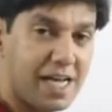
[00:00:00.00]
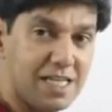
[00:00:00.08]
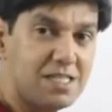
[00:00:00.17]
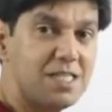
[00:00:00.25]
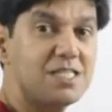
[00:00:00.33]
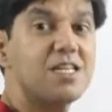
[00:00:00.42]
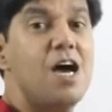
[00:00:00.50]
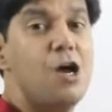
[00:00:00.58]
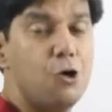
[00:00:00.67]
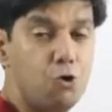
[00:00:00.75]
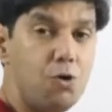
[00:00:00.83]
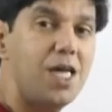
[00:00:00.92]
cases.
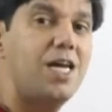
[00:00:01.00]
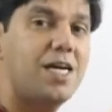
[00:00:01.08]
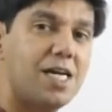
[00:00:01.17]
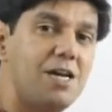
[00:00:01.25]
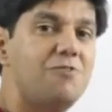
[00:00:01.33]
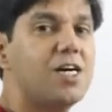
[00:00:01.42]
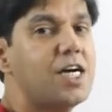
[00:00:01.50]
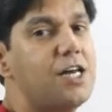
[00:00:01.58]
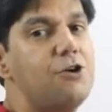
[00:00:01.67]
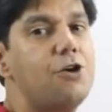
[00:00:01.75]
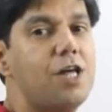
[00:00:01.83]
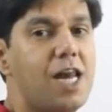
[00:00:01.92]
Do a little work
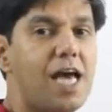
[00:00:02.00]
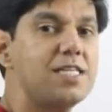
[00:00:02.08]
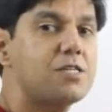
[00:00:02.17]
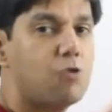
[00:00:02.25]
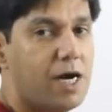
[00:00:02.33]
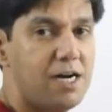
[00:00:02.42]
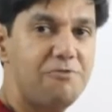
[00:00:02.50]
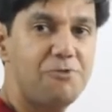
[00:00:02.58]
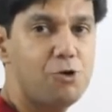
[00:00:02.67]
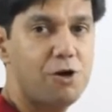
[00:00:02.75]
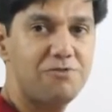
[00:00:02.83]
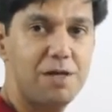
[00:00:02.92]
and you realize quite a
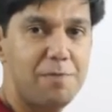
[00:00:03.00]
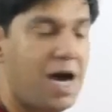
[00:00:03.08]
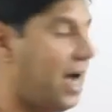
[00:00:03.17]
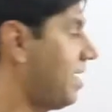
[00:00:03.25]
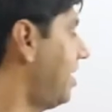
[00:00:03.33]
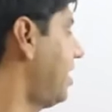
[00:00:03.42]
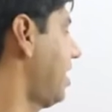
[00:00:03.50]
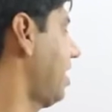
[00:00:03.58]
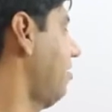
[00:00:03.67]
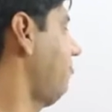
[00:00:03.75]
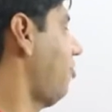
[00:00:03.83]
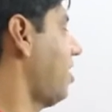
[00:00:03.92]
few of them are
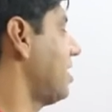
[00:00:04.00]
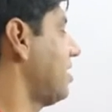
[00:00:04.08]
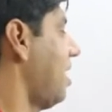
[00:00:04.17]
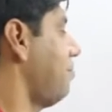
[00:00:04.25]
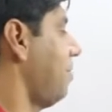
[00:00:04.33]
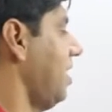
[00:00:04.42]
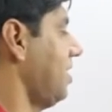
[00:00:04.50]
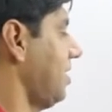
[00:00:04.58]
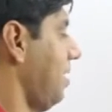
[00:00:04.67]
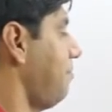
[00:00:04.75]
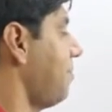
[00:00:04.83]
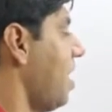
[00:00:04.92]
identical. For example, let's
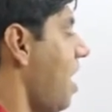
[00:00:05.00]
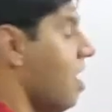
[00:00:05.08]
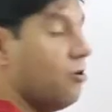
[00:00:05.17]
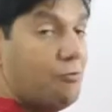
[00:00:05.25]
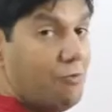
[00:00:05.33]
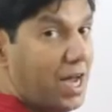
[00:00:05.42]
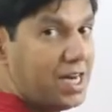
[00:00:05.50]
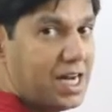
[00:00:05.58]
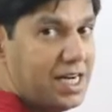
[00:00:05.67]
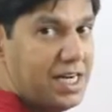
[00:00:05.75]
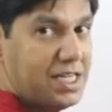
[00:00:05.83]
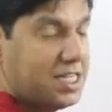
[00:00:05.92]
say one
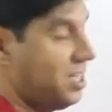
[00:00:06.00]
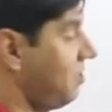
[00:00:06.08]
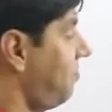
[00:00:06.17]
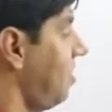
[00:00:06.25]
condition is